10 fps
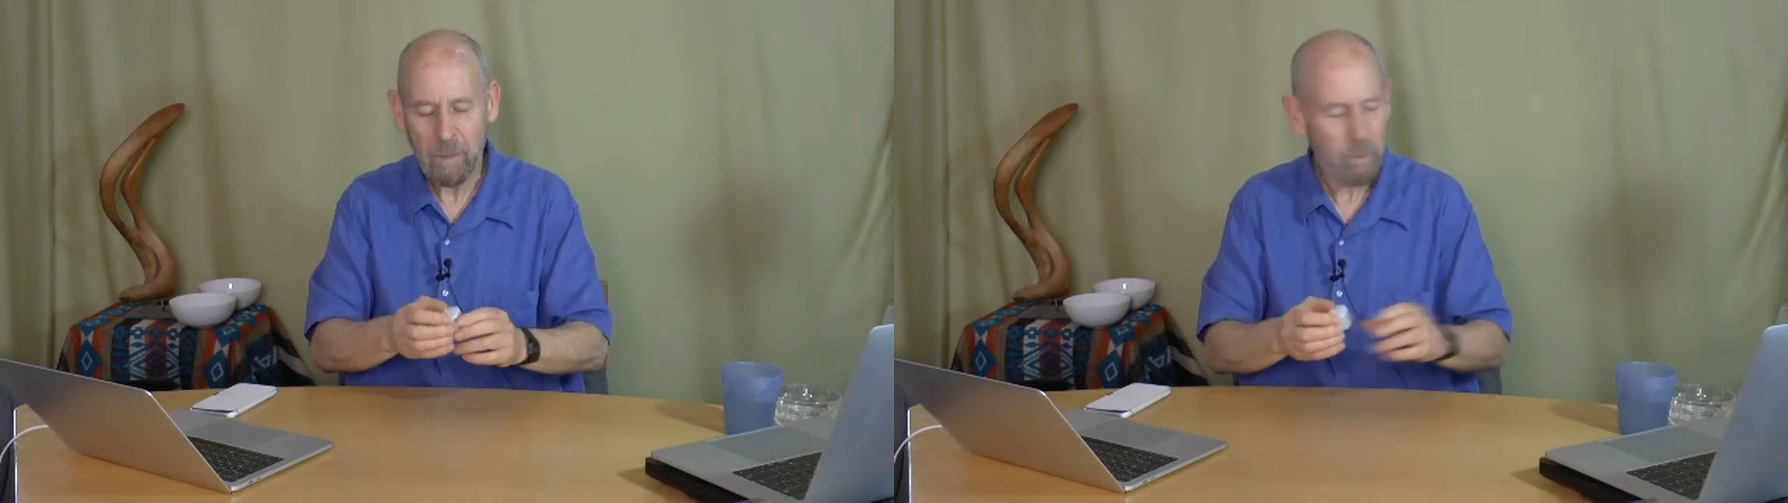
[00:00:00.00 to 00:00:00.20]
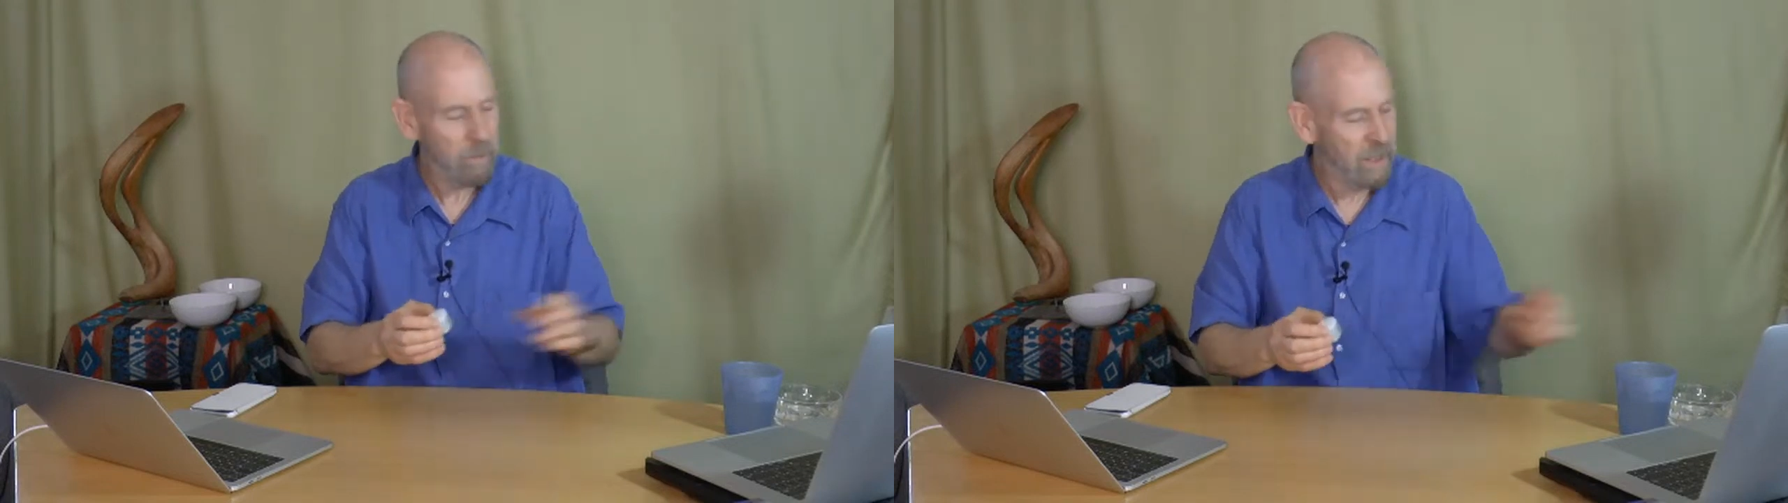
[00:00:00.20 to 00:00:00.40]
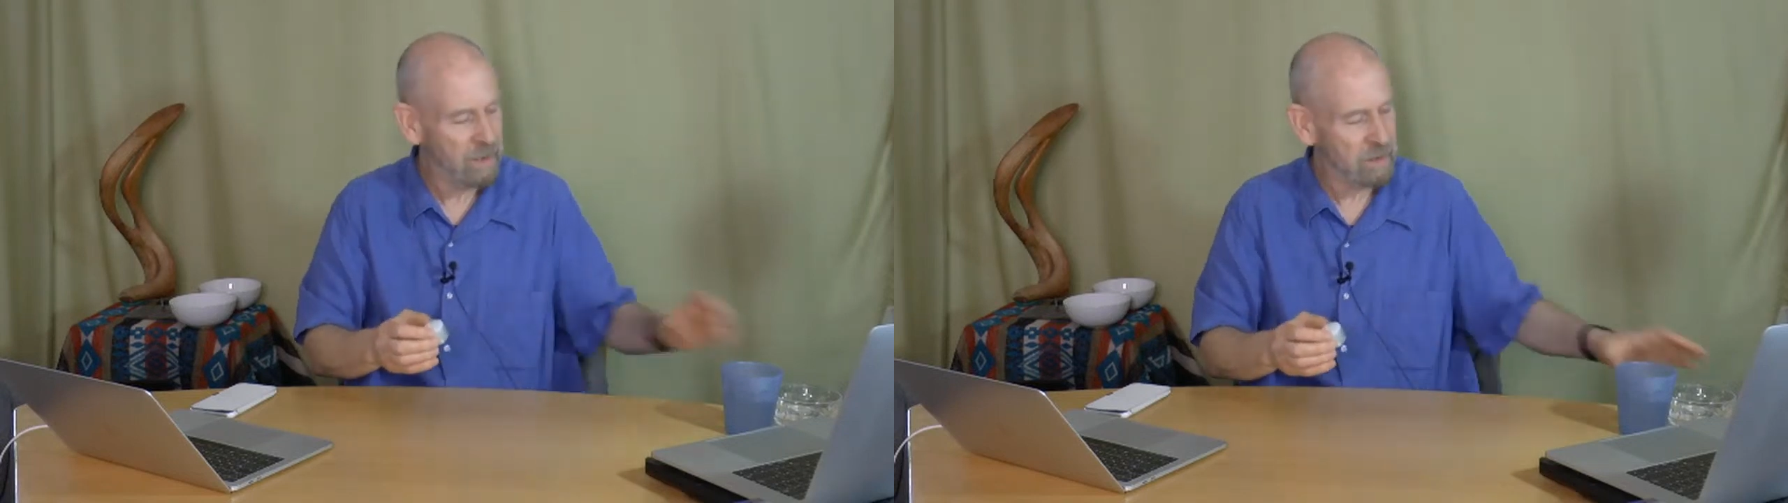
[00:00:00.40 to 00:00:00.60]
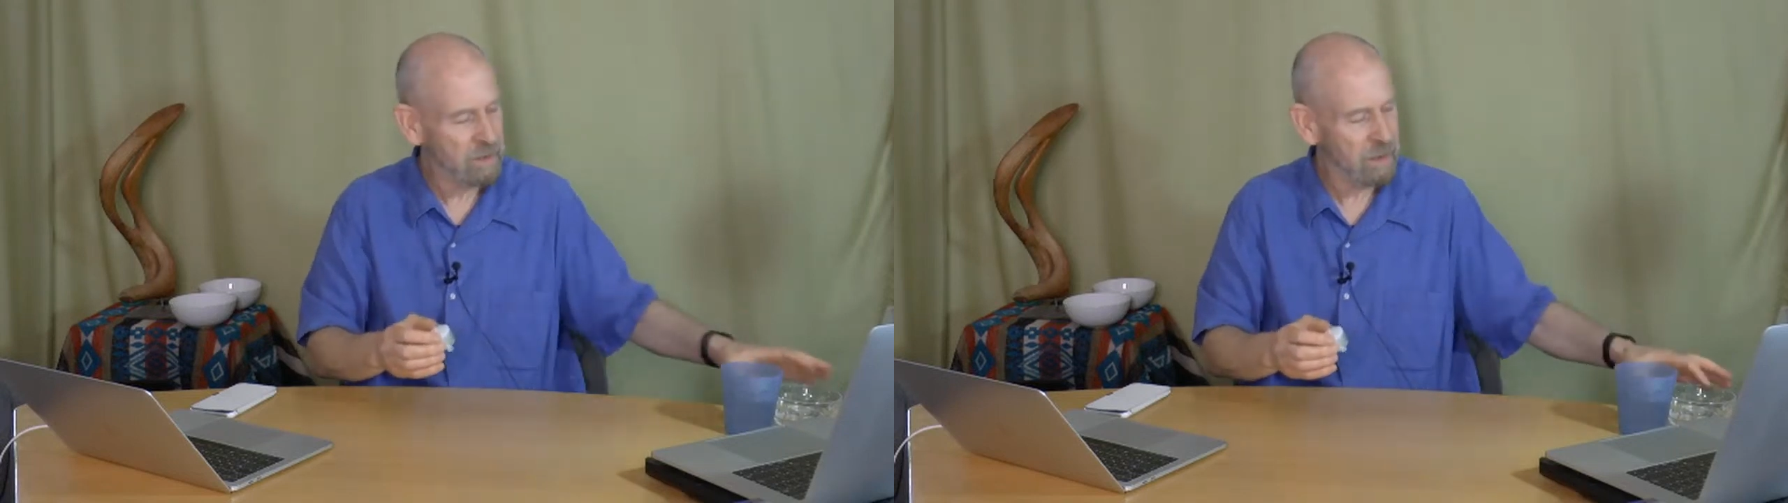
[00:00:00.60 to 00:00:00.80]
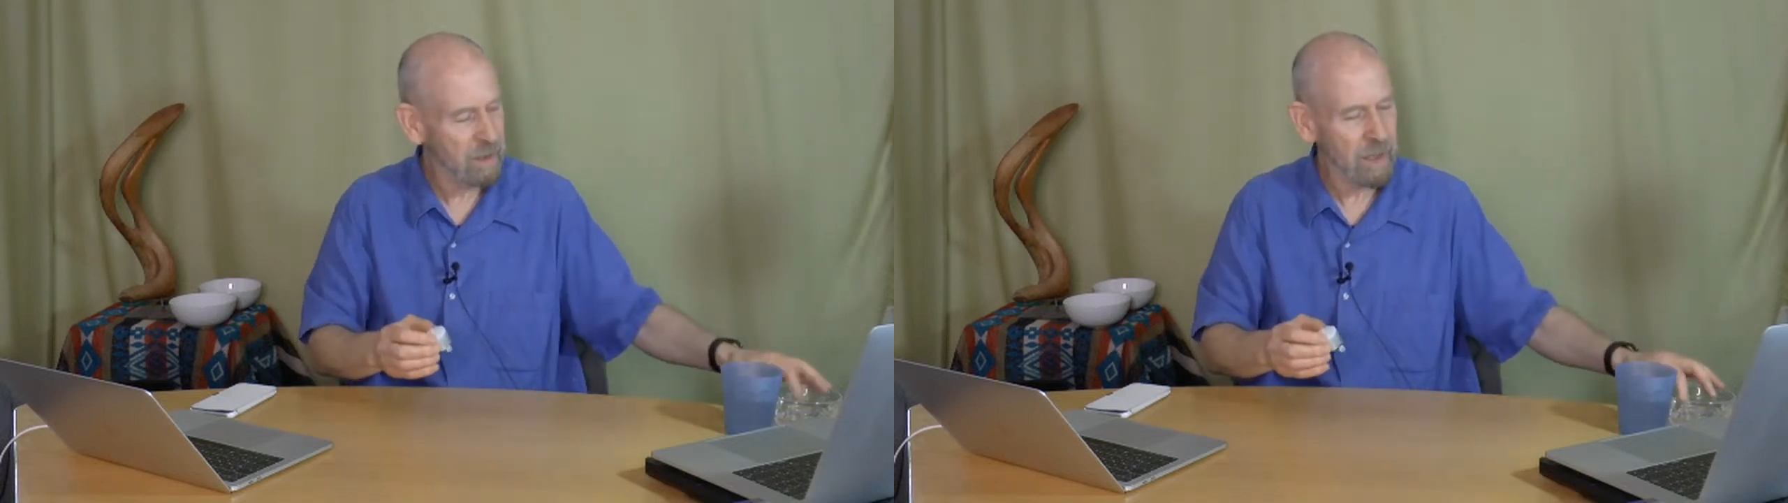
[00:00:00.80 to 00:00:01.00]
bless
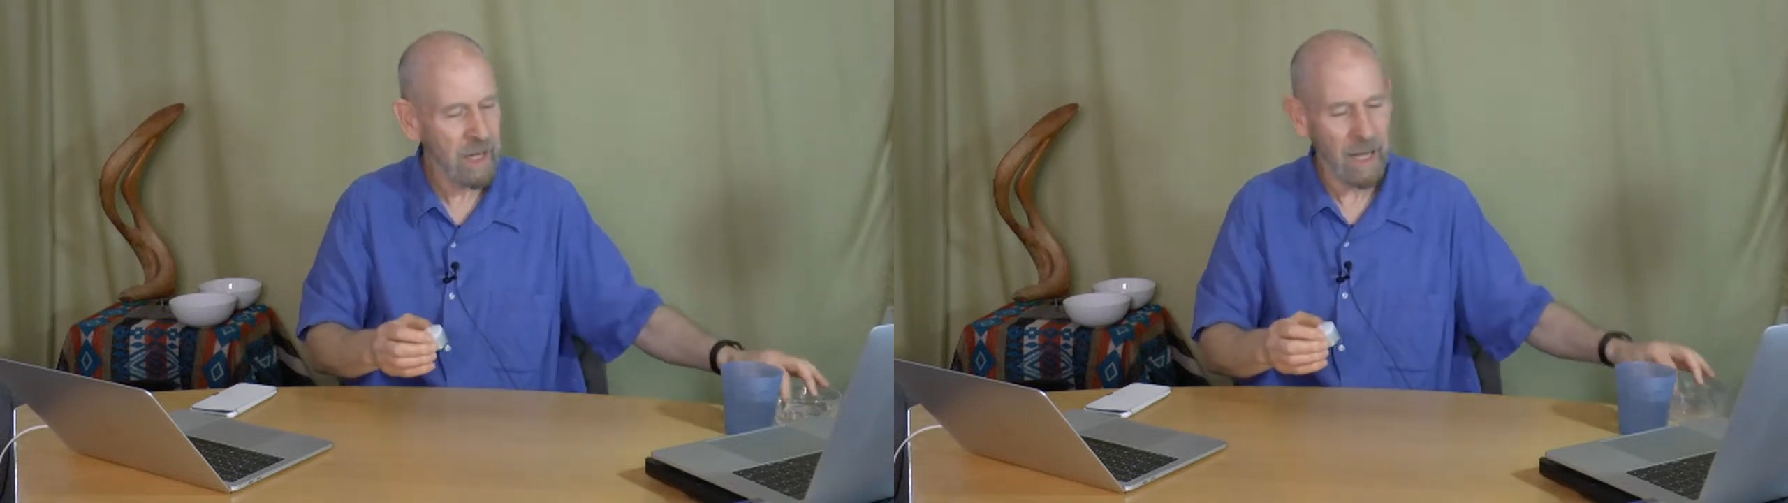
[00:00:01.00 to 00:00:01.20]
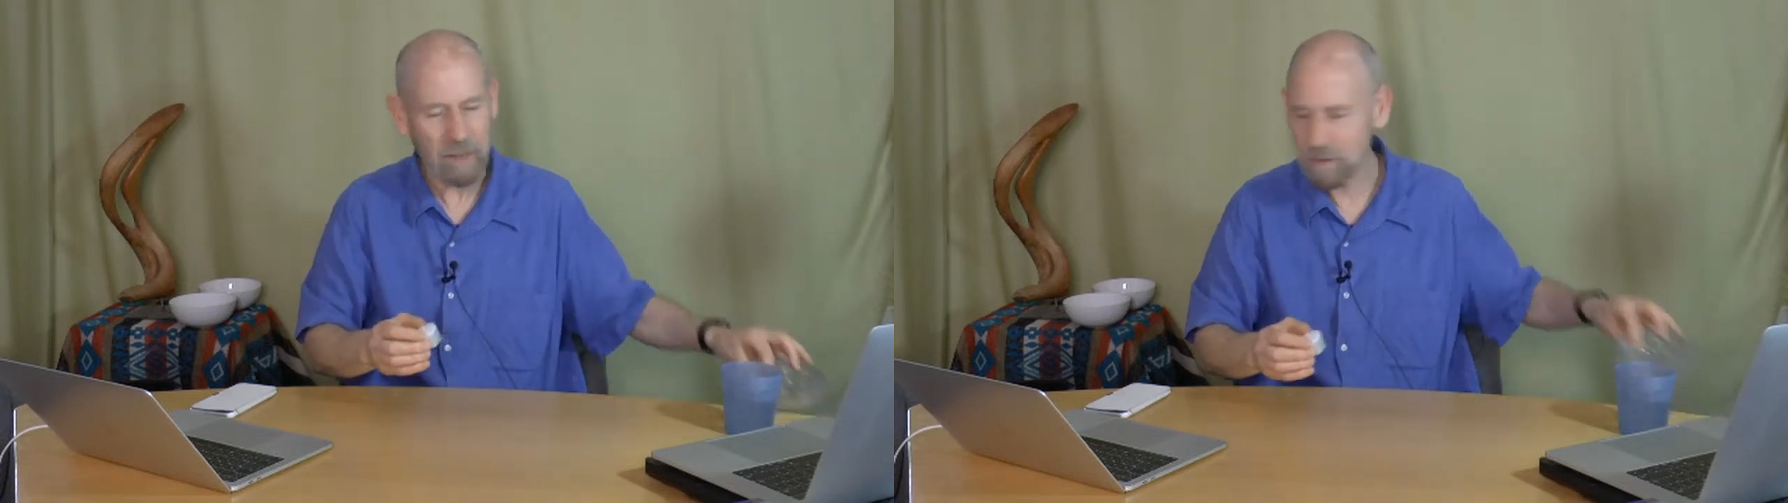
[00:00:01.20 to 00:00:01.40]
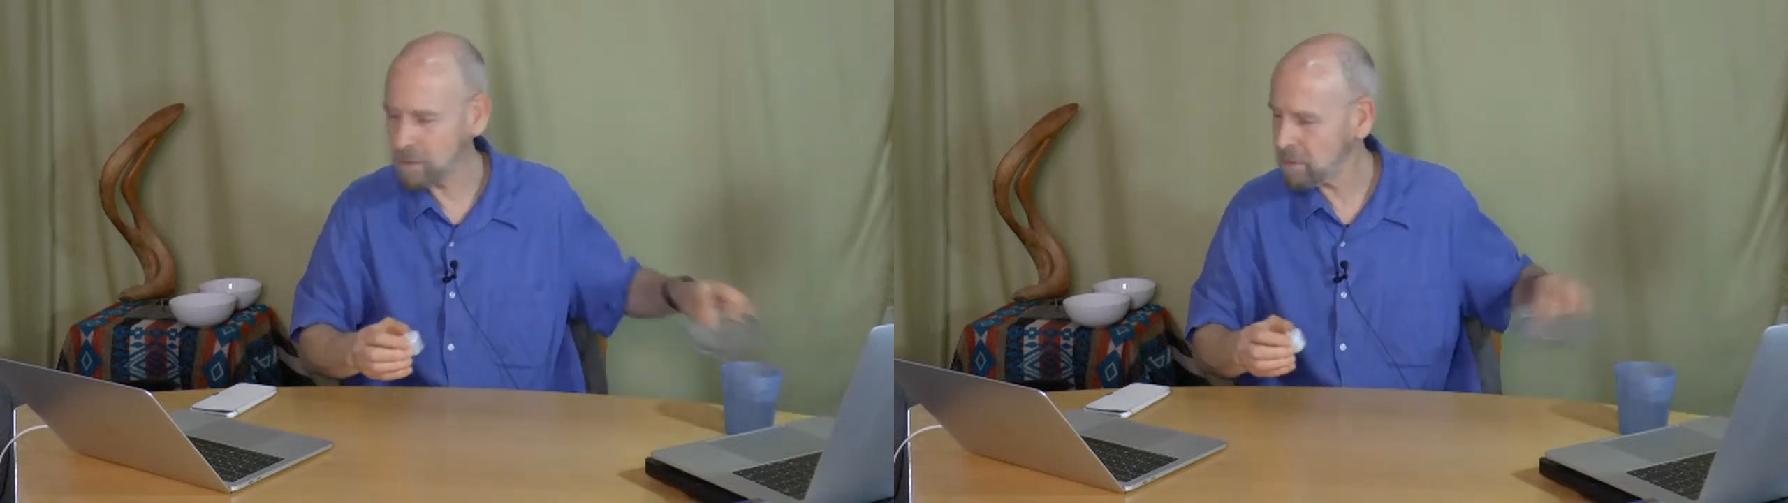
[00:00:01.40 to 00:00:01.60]
a candle.